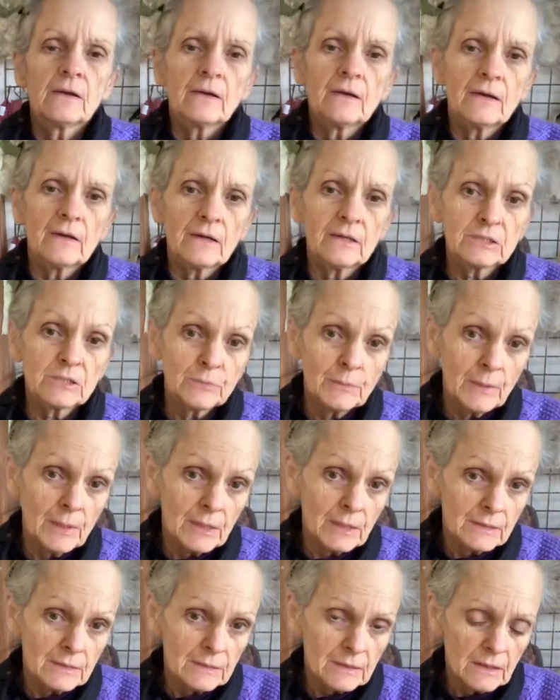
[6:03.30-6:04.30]
I
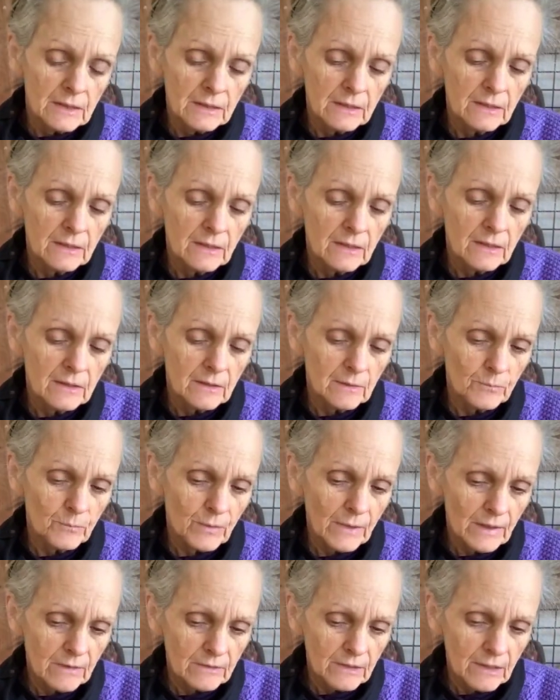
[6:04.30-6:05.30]
spun
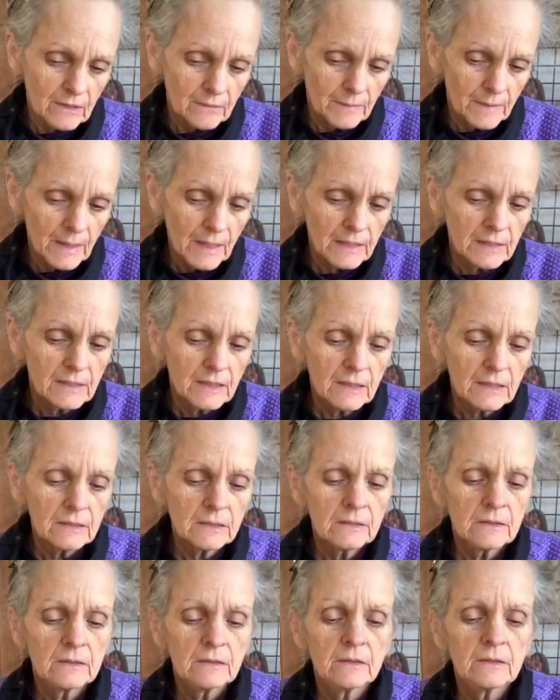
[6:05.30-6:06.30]
brown alpaca,
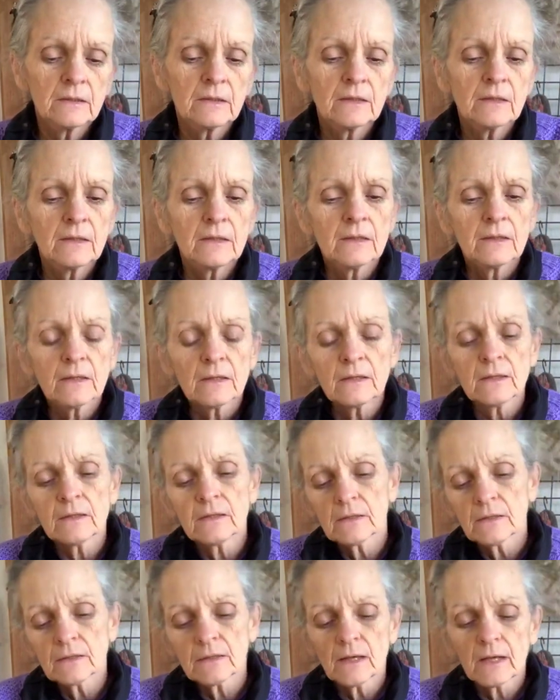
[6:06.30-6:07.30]

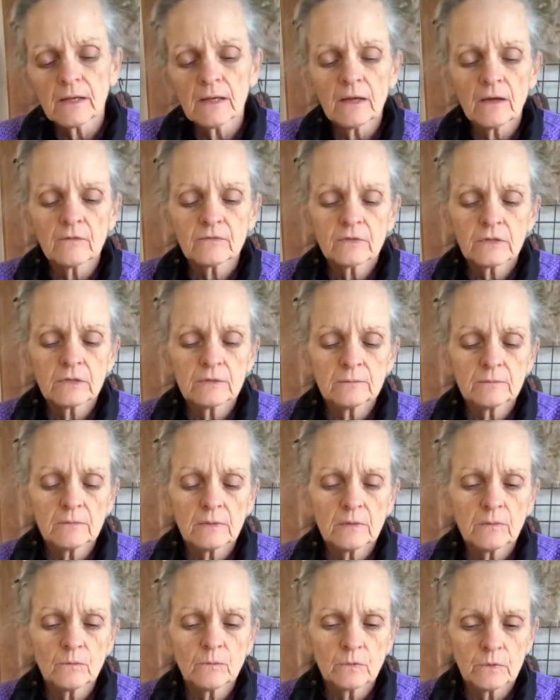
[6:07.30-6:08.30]
and I have
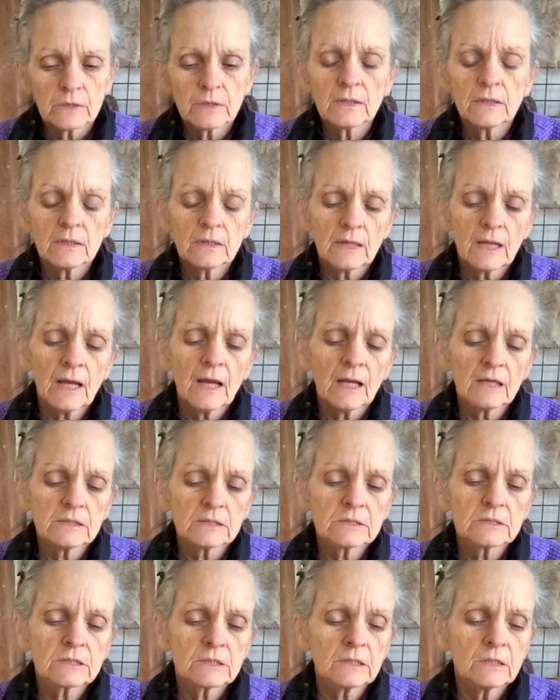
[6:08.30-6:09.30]
and it
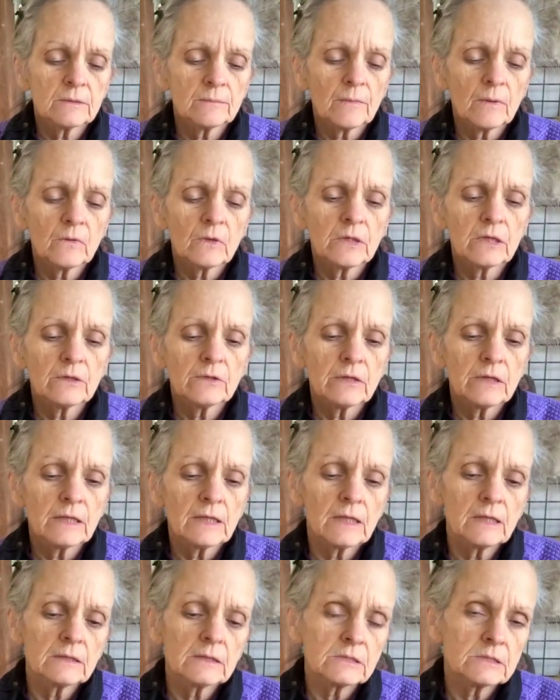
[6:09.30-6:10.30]
has kid mohair in
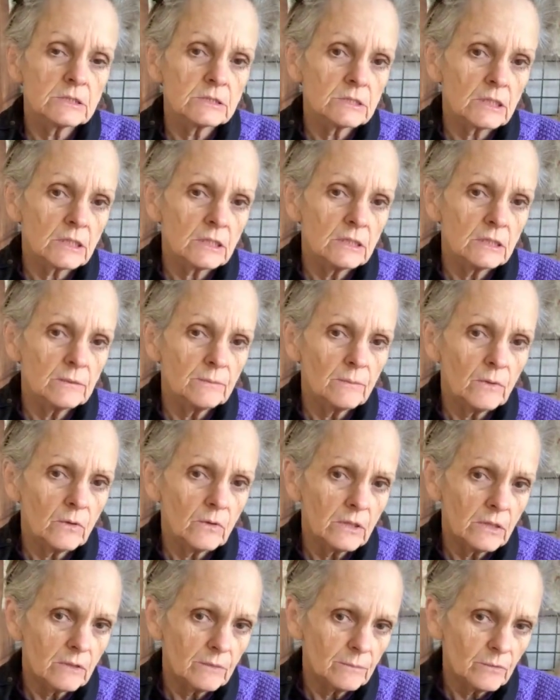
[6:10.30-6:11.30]
it. This is a kid
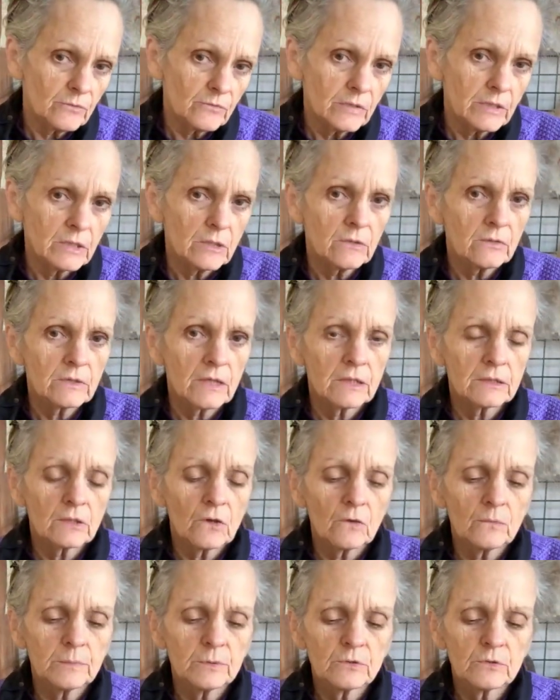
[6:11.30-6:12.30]
mohair merino. They'd
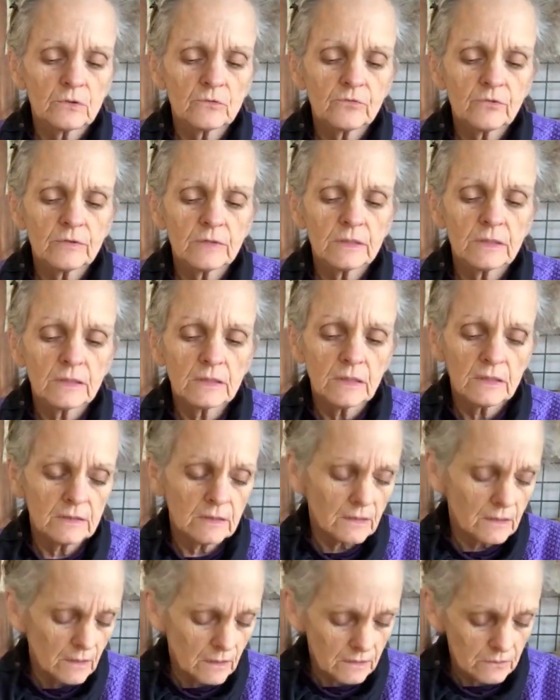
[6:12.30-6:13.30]
go beautifully, and the
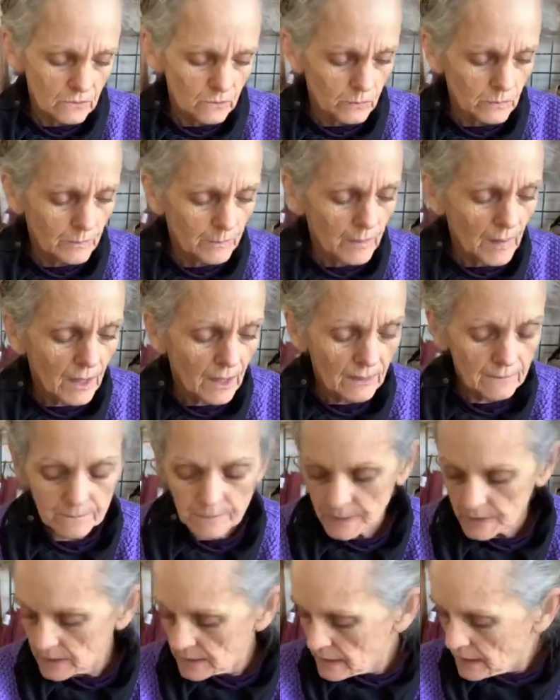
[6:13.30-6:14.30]
color would pop.
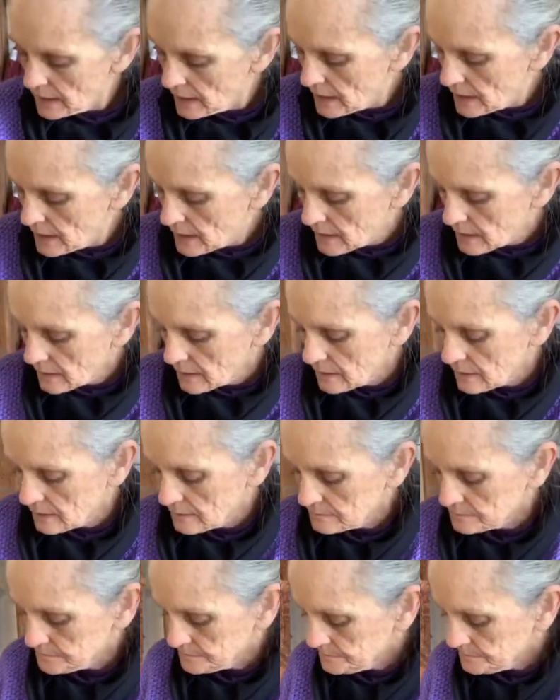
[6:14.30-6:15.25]
I